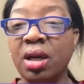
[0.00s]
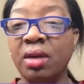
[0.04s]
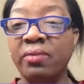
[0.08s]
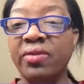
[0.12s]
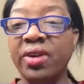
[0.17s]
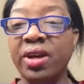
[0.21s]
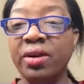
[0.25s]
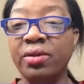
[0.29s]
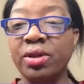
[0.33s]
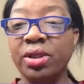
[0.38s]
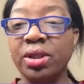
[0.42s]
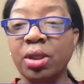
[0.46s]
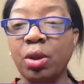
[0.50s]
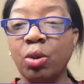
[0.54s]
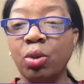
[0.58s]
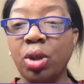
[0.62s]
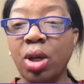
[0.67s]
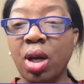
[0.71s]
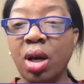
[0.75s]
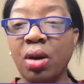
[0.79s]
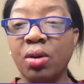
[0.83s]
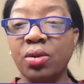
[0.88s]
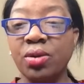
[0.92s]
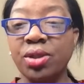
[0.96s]
very low
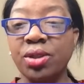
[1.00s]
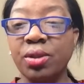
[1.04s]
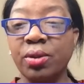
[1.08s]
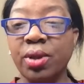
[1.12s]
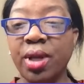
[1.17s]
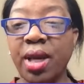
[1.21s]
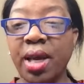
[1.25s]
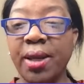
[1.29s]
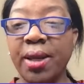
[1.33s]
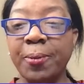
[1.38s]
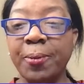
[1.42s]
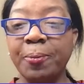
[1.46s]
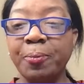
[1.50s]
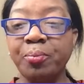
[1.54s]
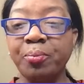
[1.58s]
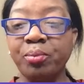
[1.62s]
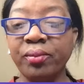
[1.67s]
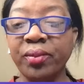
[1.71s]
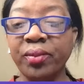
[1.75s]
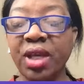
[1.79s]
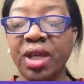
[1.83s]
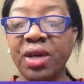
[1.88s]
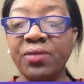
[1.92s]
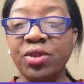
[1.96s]
cost, okay?
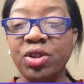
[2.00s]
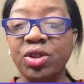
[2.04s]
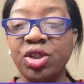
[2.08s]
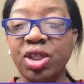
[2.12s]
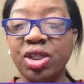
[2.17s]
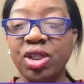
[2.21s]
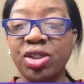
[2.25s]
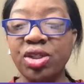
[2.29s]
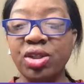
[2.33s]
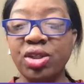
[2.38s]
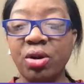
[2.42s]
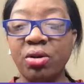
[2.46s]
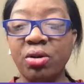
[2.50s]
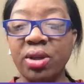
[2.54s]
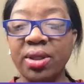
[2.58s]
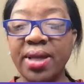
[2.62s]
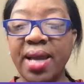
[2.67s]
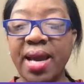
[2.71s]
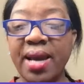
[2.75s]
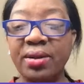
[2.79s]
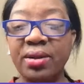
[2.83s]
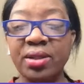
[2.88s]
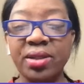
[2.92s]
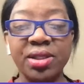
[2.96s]
If you're just starting
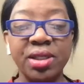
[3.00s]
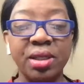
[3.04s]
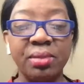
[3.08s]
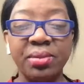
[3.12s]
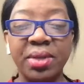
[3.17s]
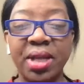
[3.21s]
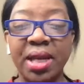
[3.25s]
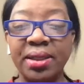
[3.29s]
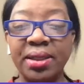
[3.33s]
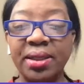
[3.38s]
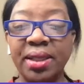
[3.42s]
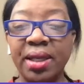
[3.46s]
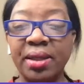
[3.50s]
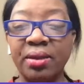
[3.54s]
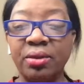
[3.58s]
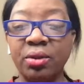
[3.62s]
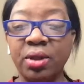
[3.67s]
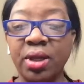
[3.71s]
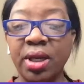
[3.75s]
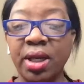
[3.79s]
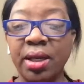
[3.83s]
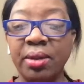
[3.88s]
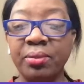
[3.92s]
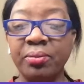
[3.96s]
out or something like that,
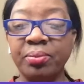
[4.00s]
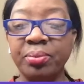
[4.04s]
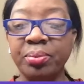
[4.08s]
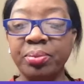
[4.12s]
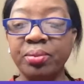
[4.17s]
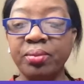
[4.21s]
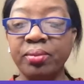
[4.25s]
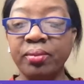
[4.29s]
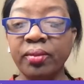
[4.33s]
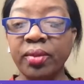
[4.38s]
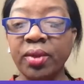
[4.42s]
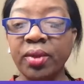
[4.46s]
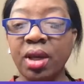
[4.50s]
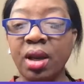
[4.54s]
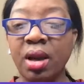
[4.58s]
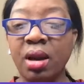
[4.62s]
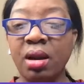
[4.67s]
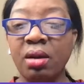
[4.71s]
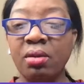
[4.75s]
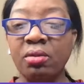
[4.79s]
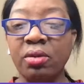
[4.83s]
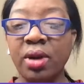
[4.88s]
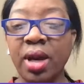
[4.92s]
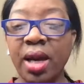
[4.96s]
okay?
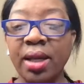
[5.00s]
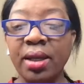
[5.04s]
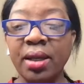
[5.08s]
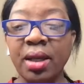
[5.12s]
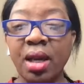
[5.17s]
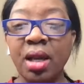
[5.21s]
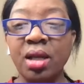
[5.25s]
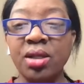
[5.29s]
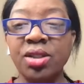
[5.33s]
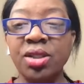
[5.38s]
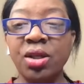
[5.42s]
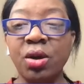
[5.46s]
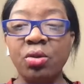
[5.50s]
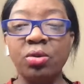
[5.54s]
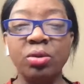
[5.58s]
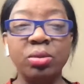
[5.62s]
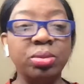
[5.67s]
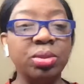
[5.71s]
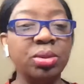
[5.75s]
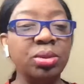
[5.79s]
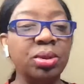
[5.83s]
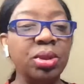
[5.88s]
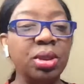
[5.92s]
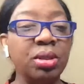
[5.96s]
All right.
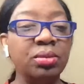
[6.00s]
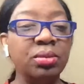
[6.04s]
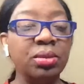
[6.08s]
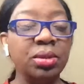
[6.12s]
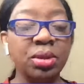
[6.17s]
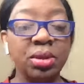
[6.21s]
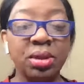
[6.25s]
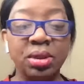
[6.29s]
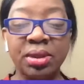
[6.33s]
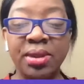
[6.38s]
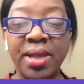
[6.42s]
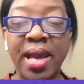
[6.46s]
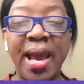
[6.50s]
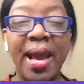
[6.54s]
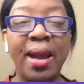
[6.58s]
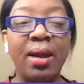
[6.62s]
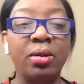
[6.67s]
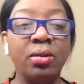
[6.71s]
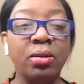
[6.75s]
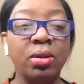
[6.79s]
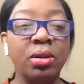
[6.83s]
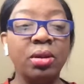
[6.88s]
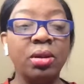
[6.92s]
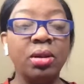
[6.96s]
So
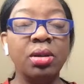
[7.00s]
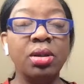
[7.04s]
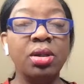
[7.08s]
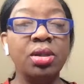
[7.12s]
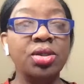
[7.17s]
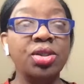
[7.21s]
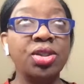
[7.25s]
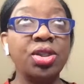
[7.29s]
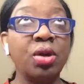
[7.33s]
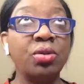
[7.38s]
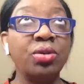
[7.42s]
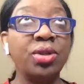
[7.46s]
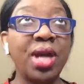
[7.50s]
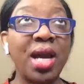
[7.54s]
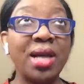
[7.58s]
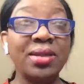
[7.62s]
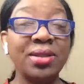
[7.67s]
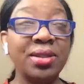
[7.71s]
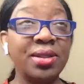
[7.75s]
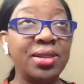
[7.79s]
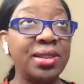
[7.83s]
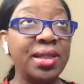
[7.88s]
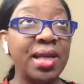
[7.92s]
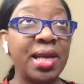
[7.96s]
now,
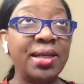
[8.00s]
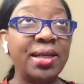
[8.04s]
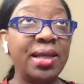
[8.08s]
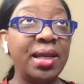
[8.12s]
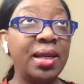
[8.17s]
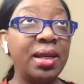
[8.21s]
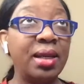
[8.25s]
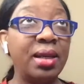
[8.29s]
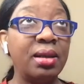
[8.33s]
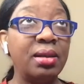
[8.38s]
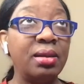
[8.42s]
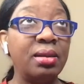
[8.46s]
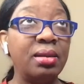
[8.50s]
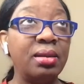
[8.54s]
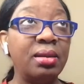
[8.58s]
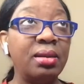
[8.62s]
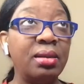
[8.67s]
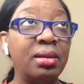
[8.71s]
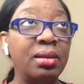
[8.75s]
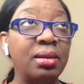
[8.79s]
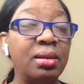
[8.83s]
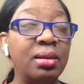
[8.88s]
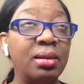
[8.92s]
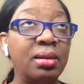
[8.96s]
Dr. Sunday,
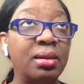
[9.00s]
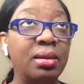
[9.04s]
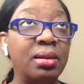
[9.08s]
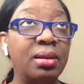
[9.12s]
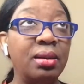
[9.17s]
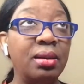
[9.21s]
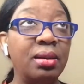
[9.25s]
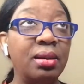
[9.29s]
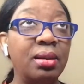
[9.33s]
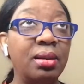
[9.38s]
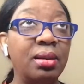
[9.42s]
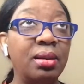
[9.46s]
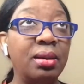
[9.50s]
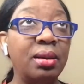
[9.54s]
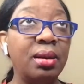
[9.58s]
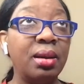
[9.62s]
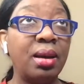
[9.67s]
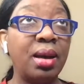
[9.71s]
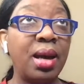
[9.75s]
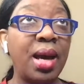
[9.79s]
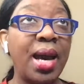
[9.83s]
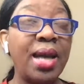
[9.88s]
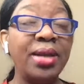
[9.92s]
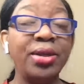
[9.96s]

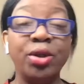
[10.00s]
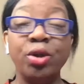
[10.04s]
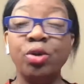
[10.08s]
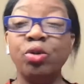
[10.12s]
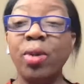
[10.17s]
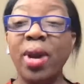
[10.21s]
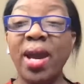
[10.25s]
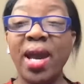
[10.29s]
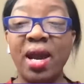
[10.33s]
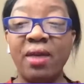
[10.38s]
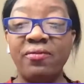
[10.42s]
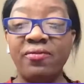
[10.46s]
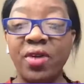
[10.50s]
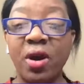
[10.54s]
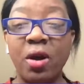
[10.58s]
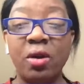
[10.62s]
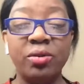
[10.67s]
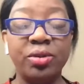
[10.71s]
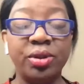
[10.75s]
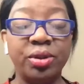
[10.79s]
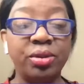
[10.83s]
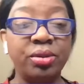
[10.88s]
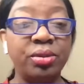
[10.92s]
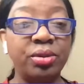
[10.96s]
I do have
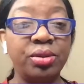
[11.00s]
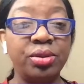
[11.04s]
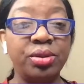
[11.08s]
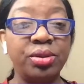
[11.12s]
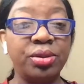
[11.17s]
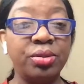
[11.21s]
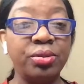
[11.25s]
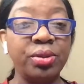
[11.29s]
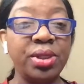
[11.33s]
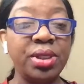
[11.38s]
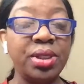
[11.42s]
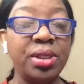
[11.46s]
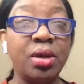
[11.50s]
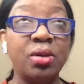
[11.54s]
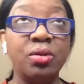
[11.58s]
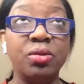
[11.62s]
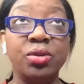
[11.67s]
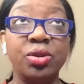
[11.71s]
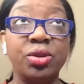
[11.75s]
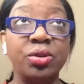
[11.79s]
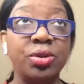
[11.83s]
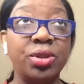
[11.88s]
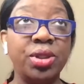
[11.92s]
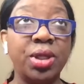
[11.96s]
all three of
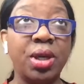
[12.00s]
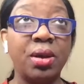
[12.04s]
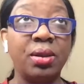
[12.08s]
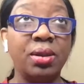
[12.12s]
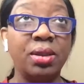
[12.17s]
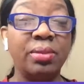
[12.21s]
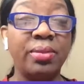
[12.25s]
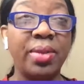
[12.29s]
those you're talking